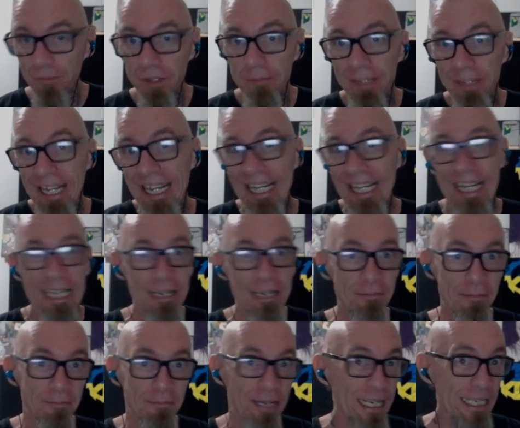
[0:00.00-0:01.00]
But then again,
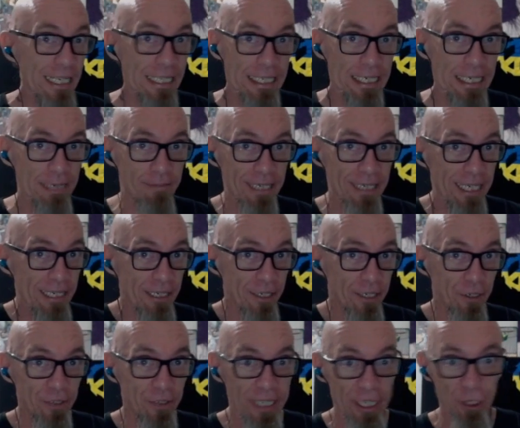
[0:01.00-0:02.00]
I'm amazing. I'm allowed to
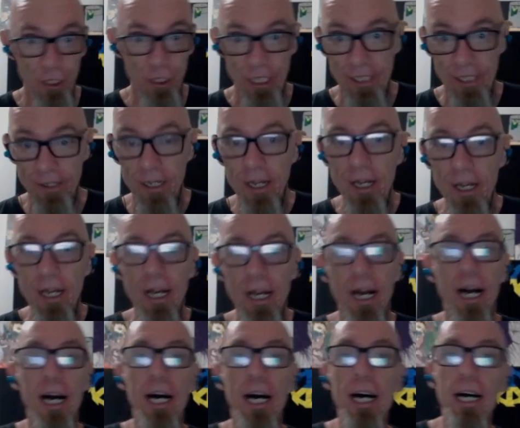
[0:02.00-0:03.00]
do that shit.
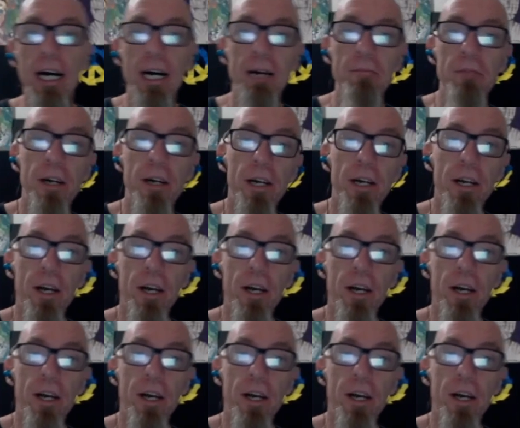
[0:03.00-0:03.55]
All